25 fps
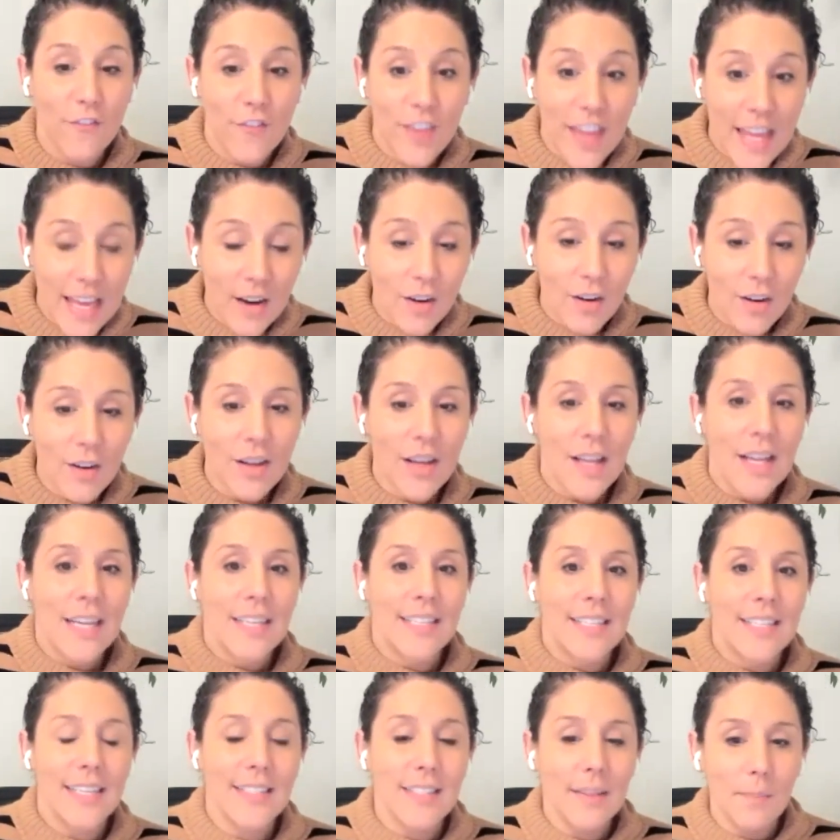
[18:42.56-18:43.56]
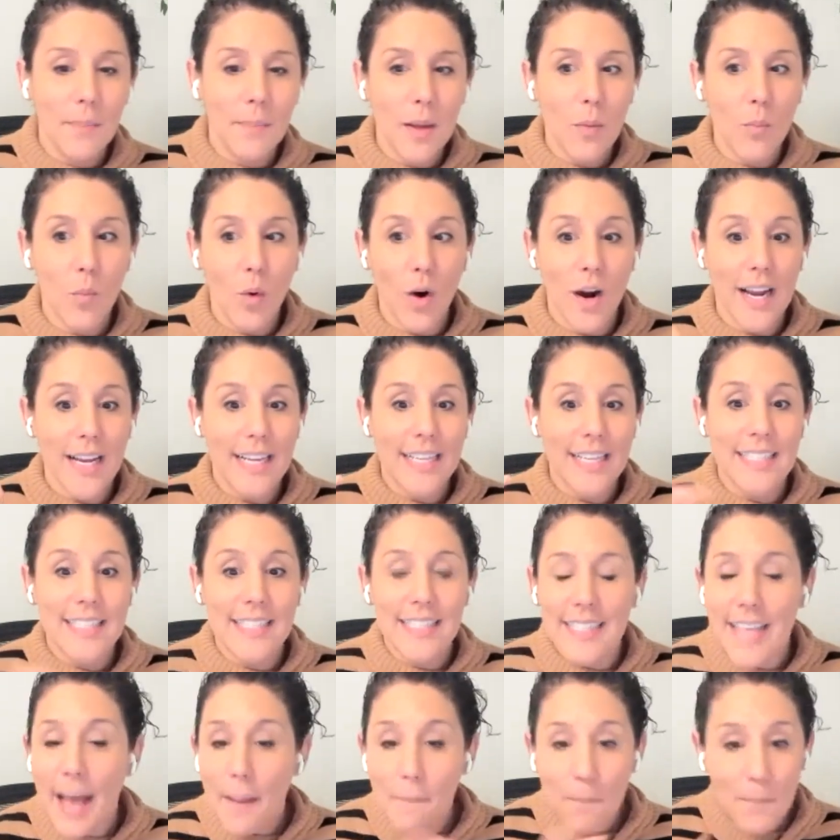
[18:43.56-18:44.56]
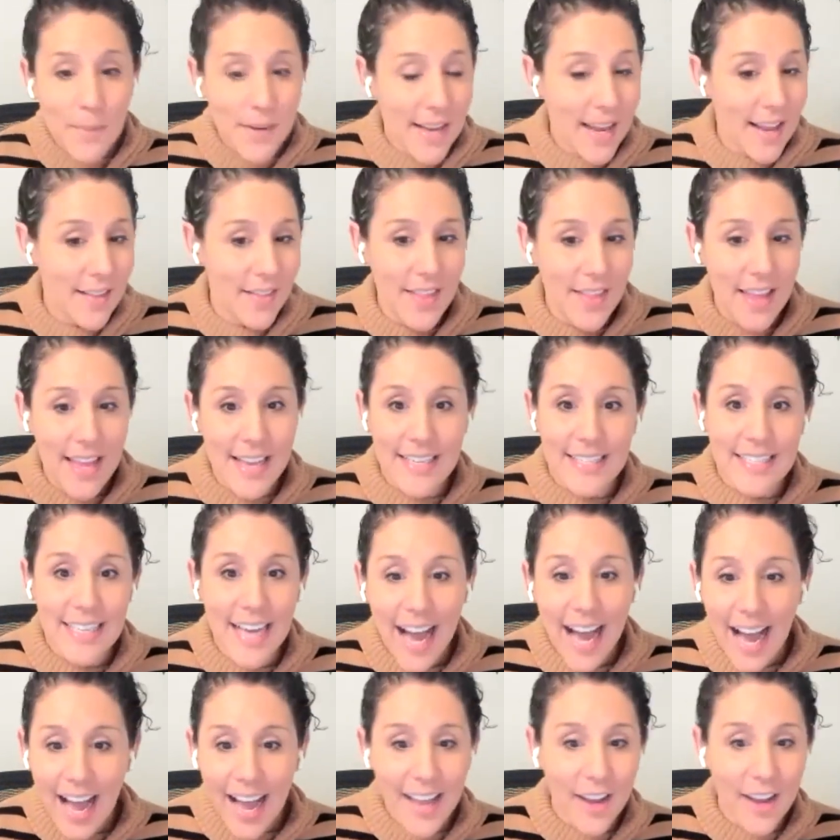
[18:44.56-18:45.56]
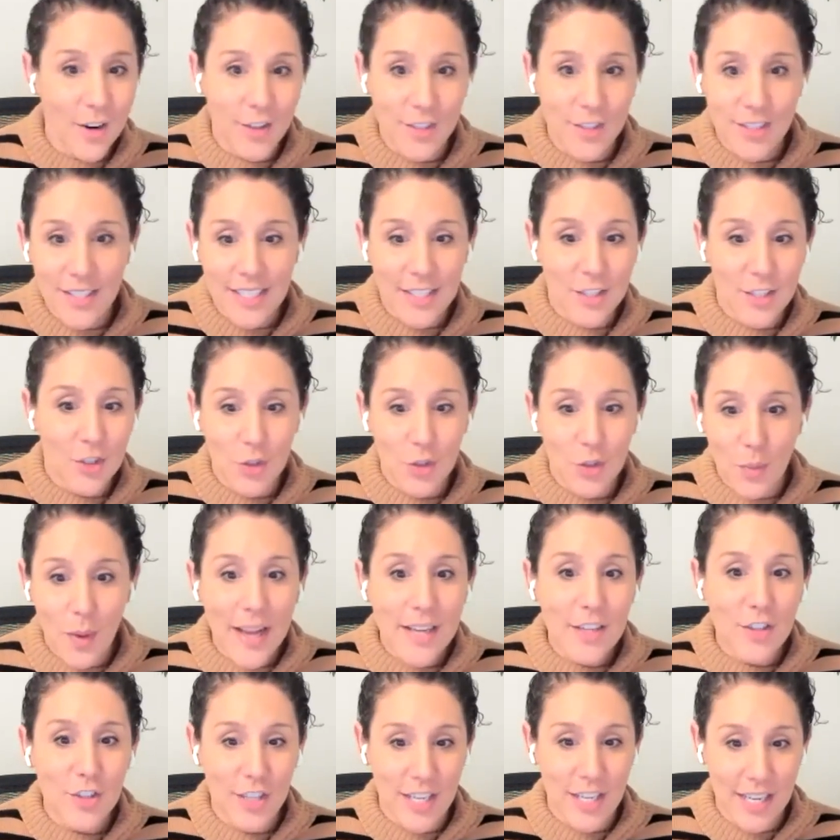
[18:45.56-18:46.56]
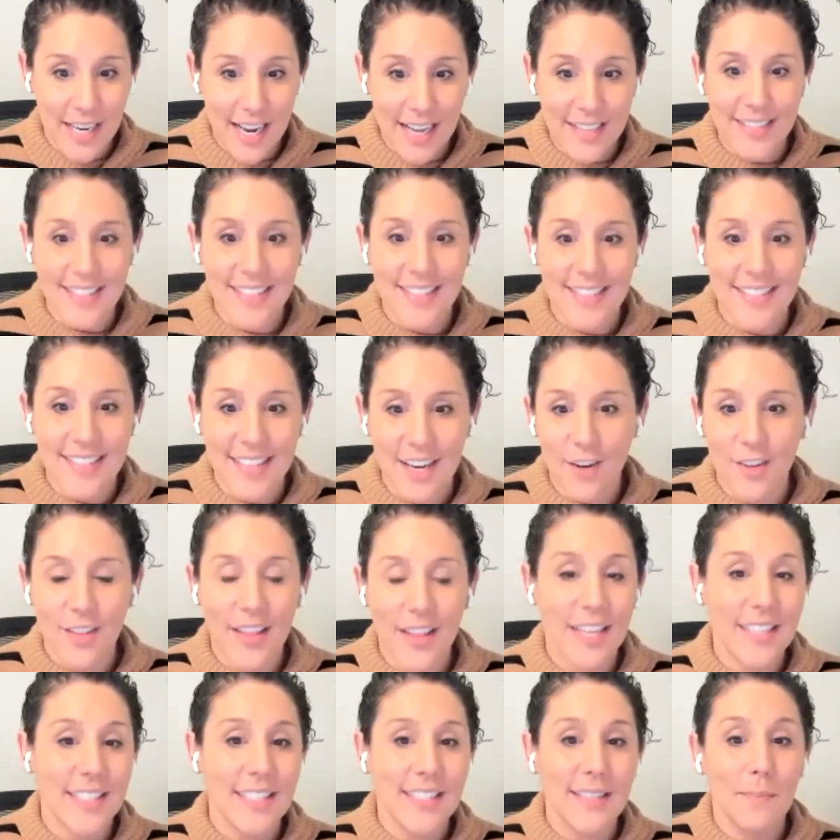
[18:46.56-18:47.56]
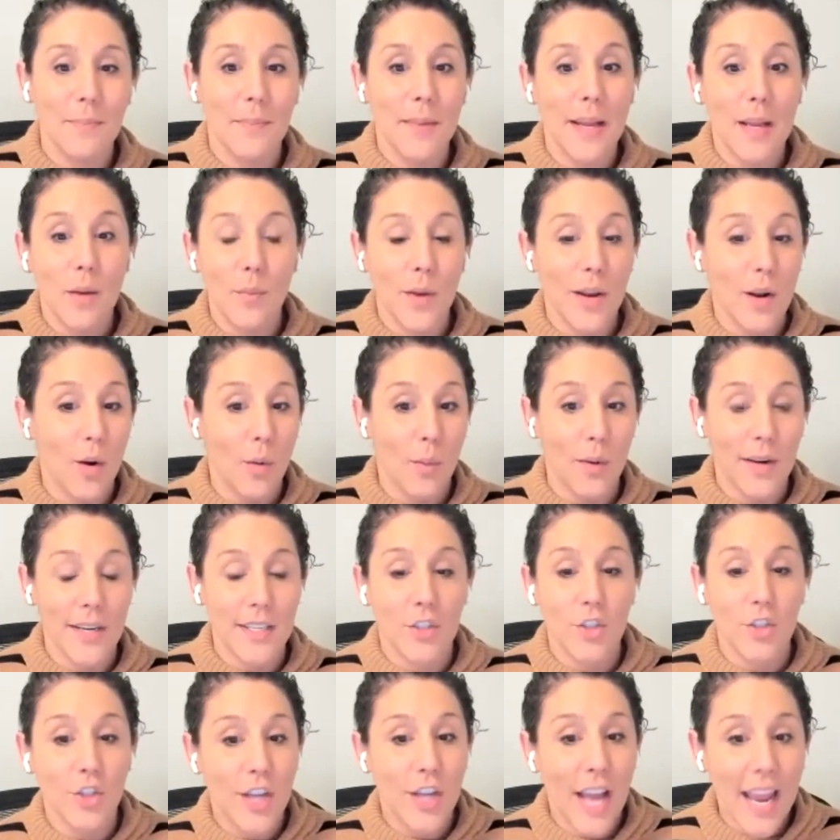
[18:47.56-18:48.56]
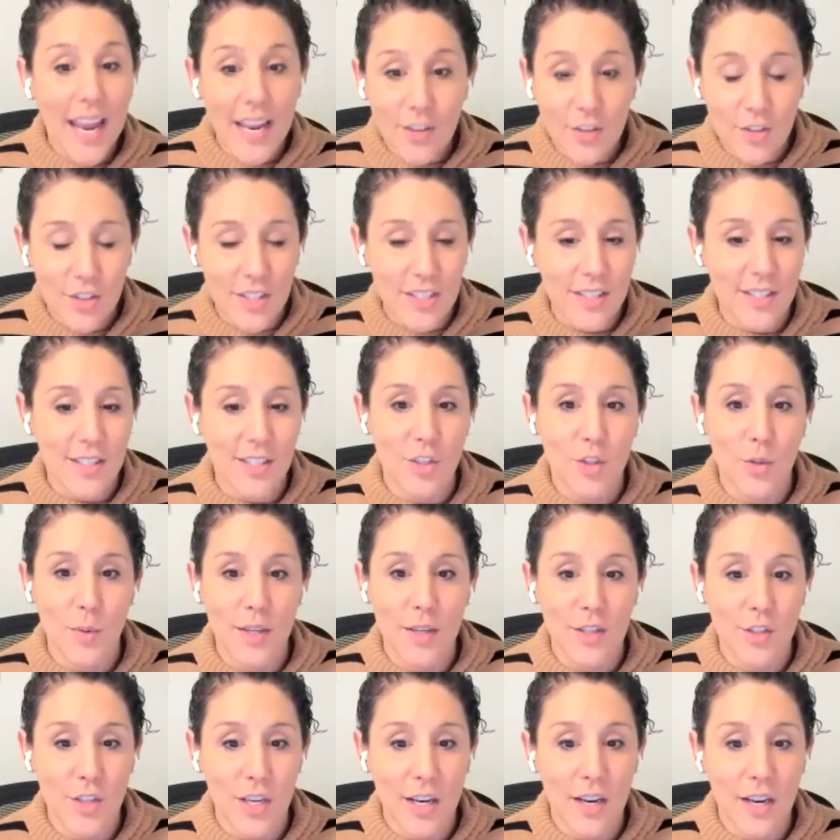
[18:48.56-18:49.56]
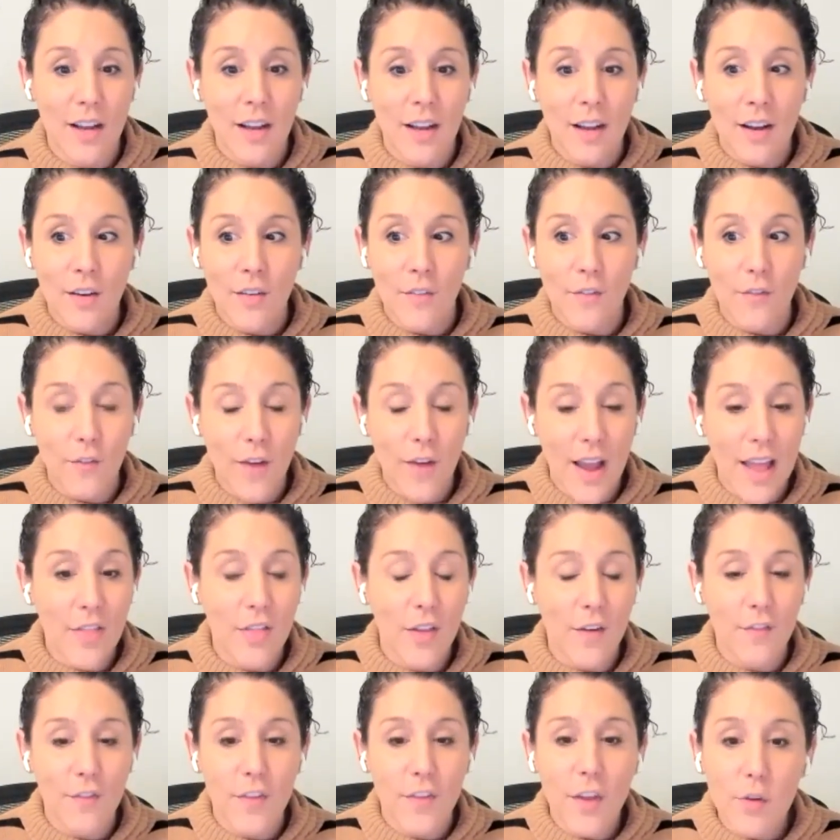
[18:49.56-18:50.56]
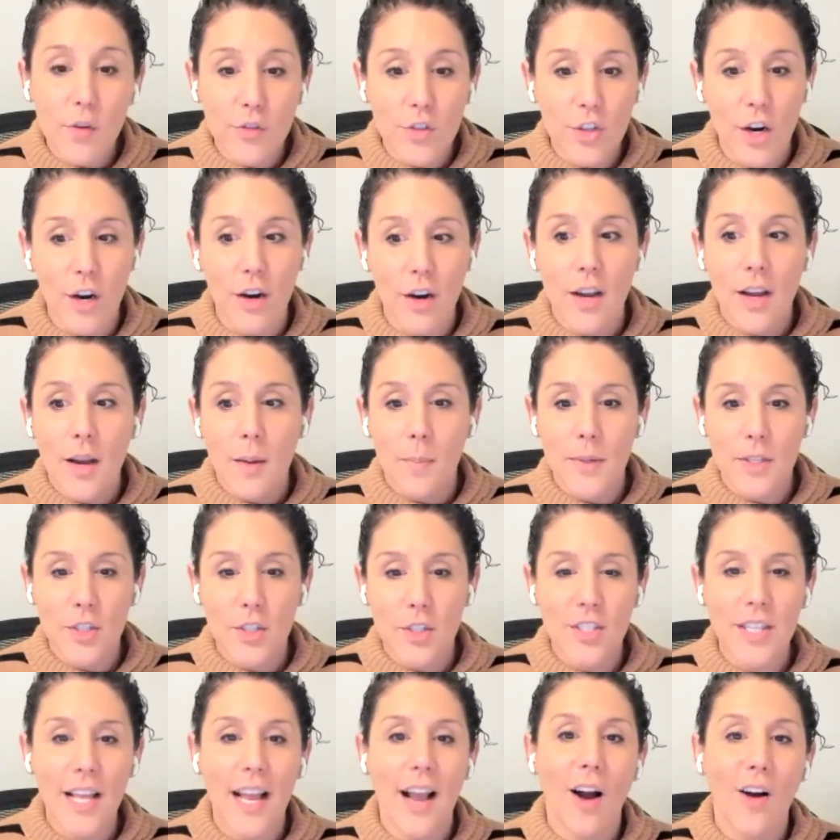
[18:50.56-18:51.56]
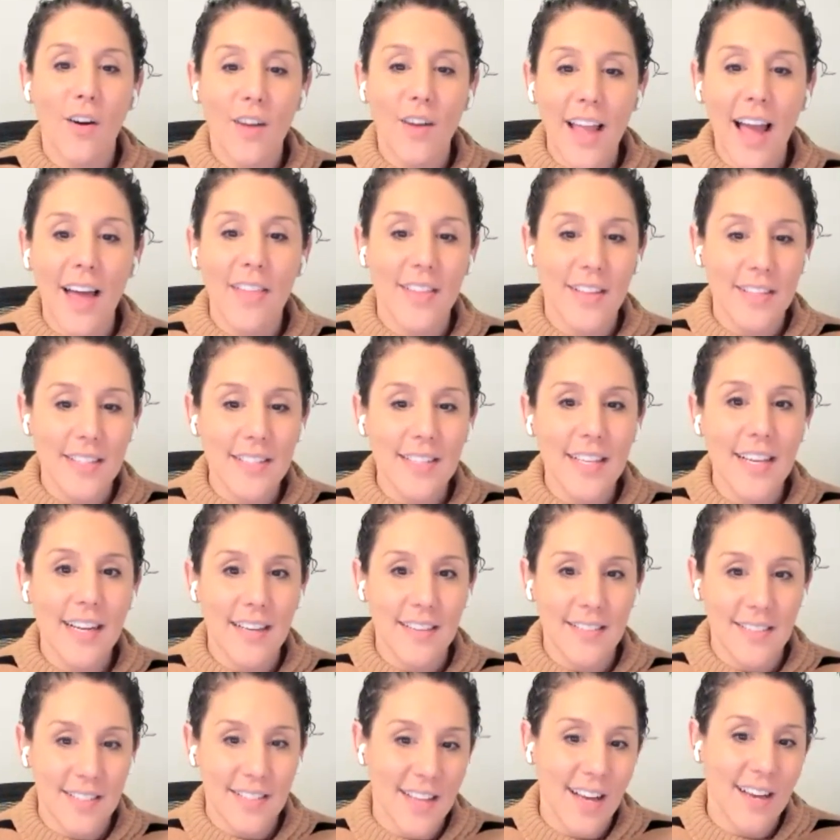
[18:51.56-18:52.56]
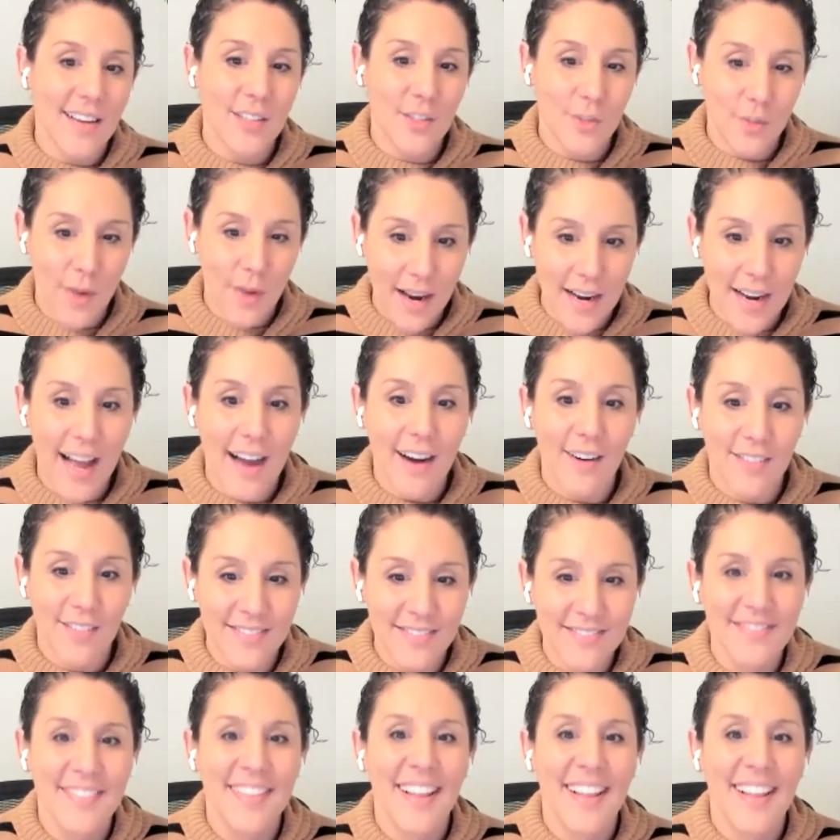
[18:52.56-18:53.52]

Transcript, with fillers: feel doesn't mean we're accepting the entire situation necessarily. It doesn't mean we don't want to change the situation in the future, but just saying, oh yeah, this like sucks right now.